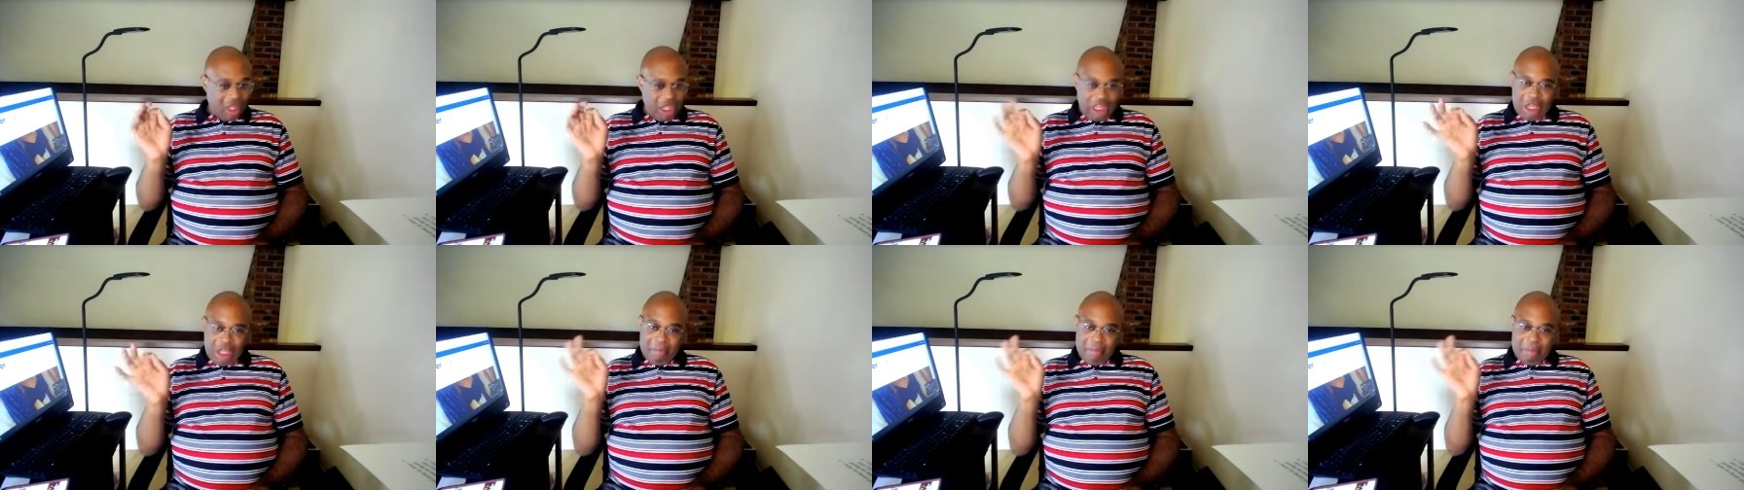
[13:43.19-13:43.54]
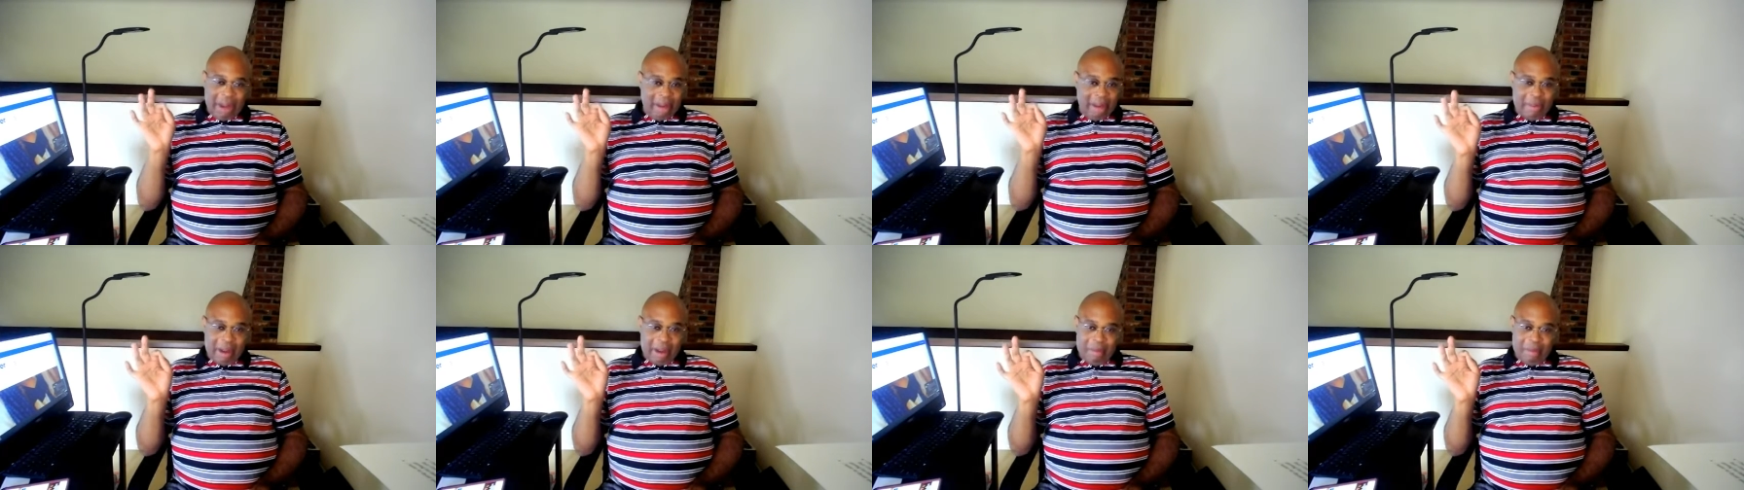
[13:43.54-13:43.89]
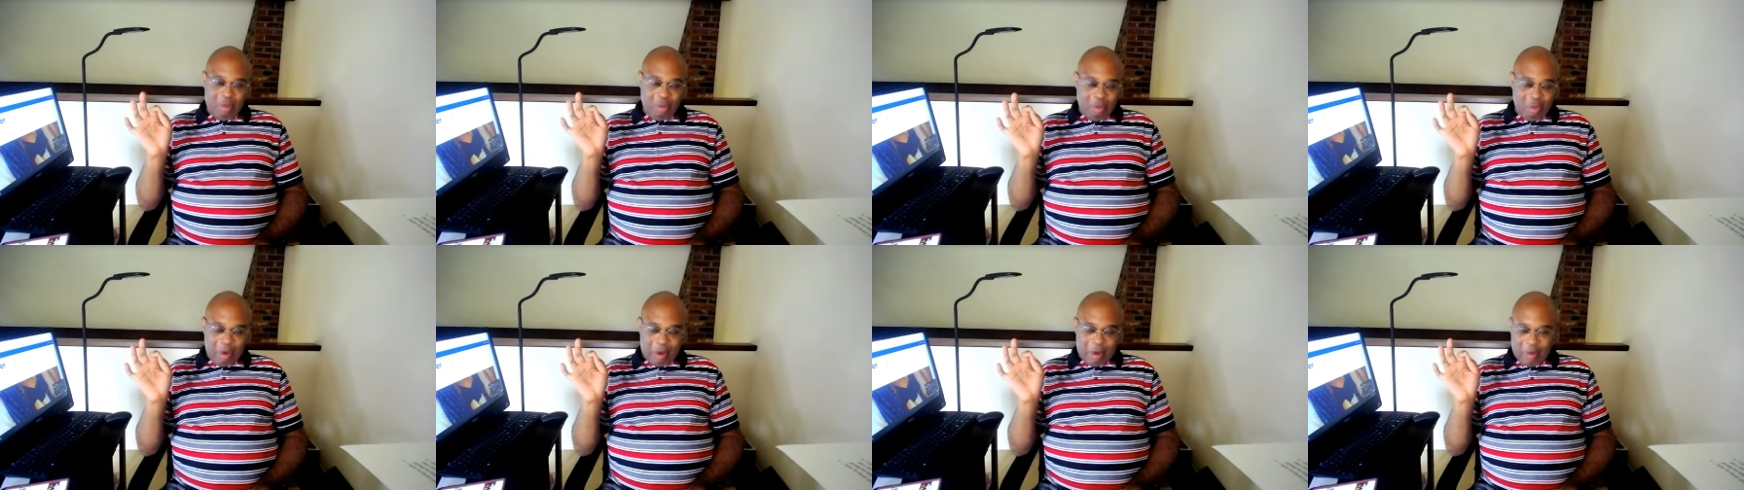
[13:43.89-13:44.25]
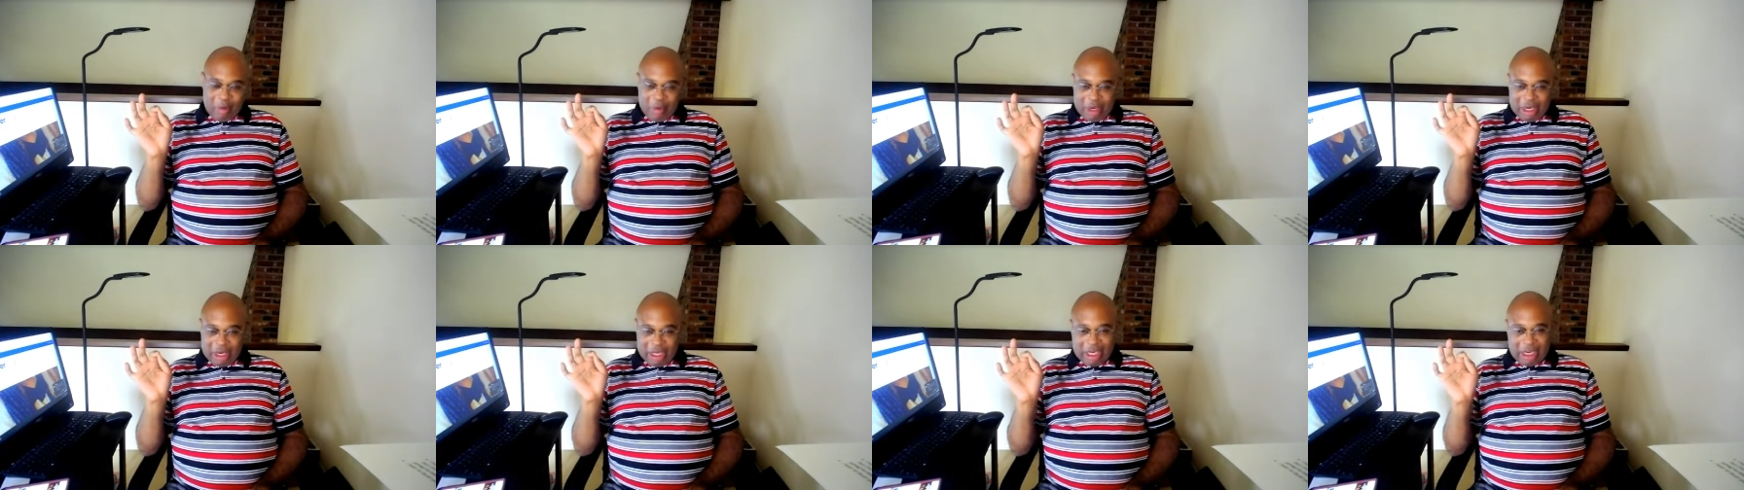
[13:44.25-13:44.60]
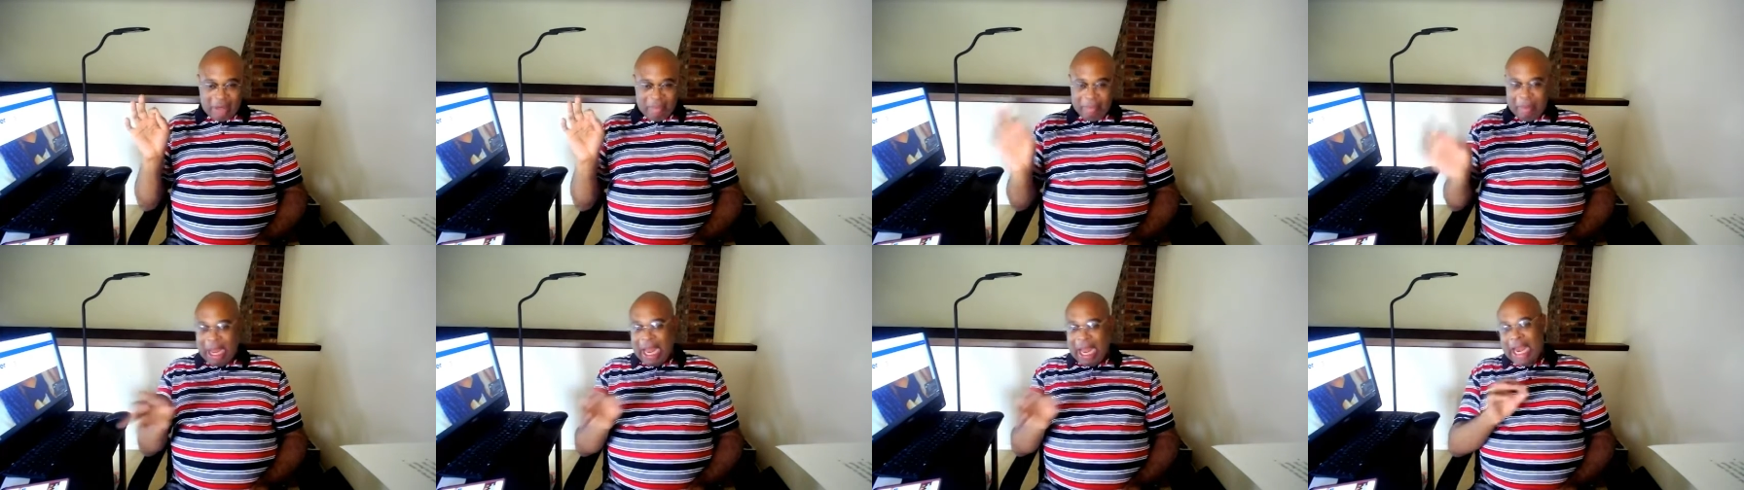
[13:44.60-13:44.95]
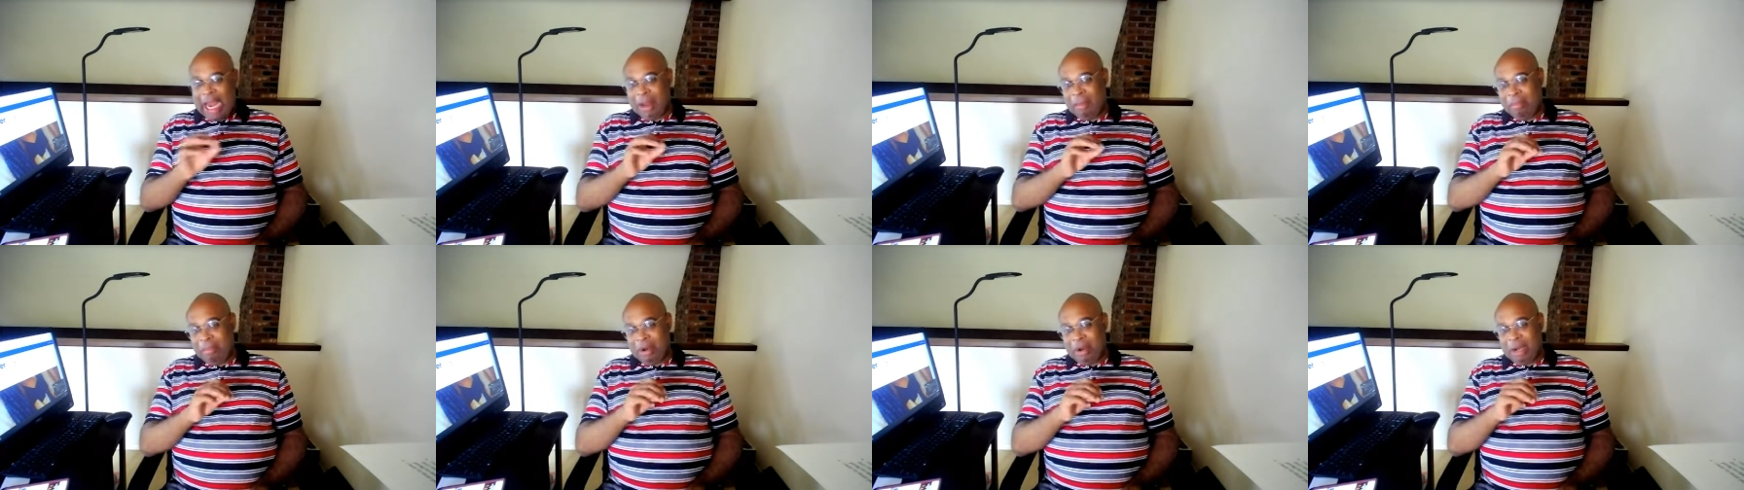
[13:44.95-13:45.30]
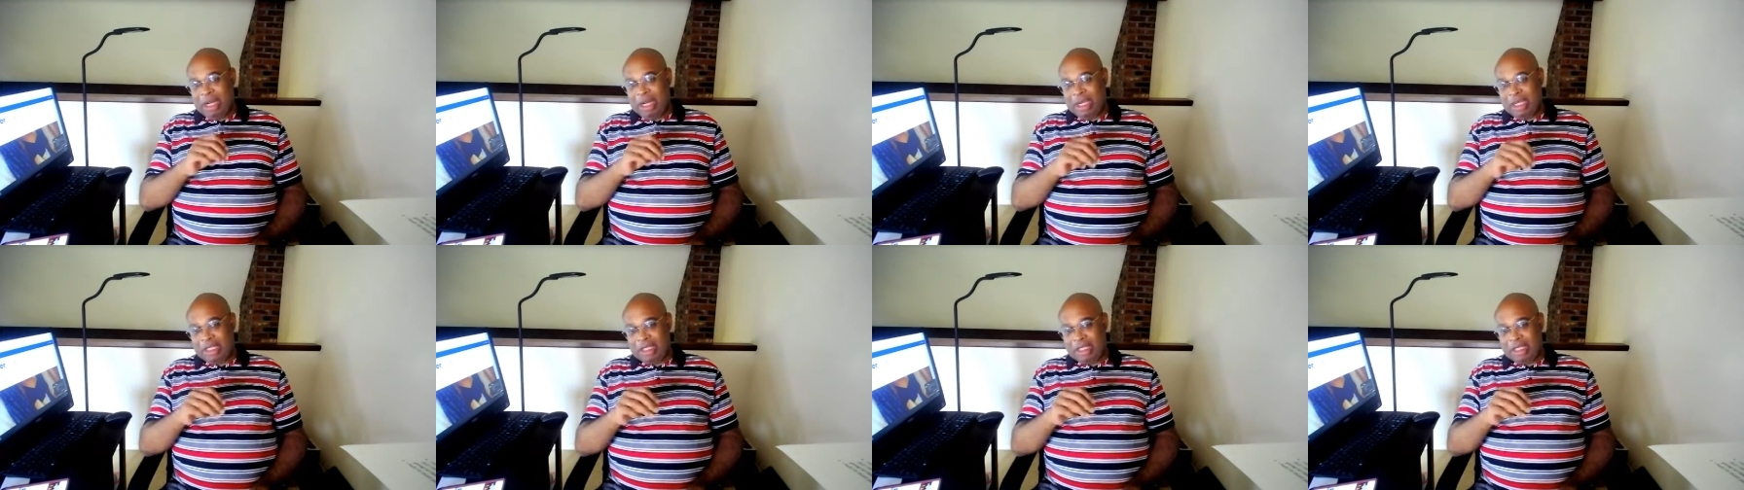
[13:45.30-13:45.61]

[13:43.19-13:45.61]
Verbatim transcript: Somebody may be willing to buy a book.